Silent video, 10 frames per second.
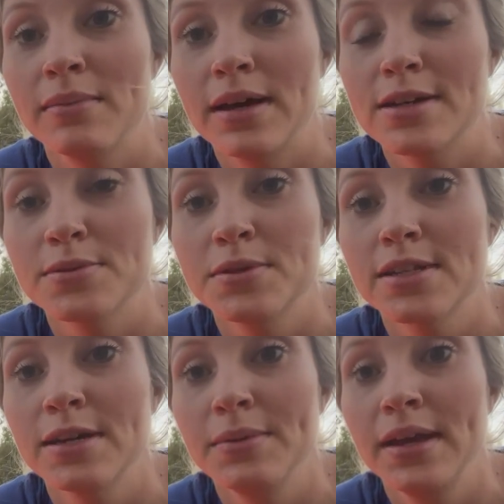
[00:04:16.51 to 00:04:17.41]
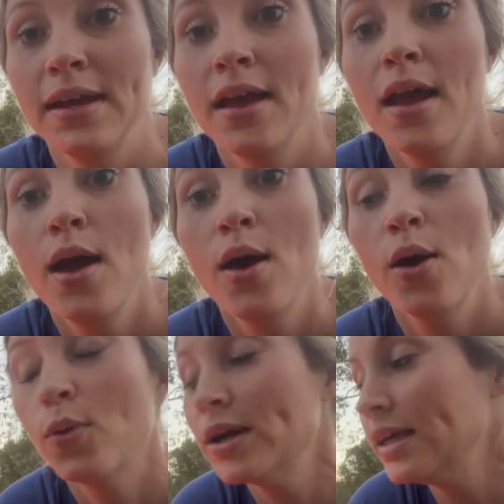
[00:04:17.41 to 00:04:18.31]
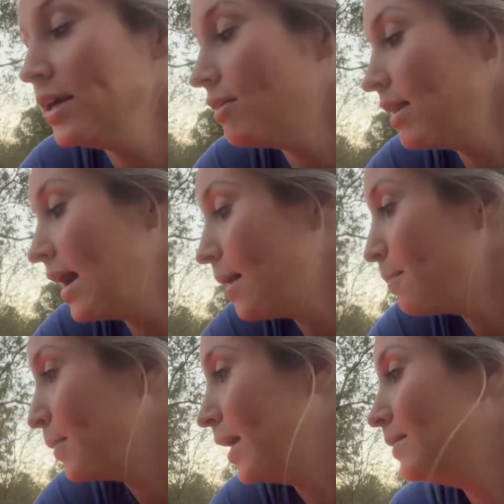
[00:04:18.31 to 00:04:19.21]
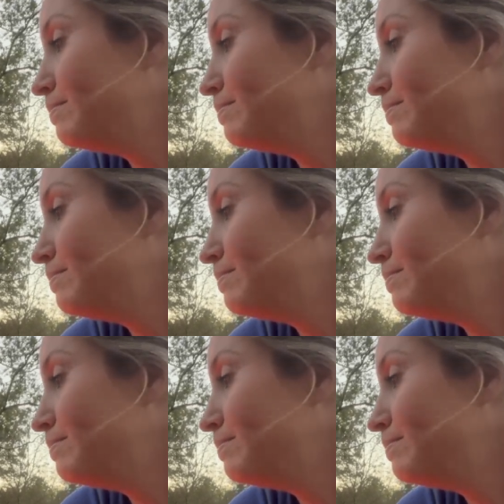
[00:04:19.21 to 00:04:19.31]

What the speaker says: My husband's going to be working on that, but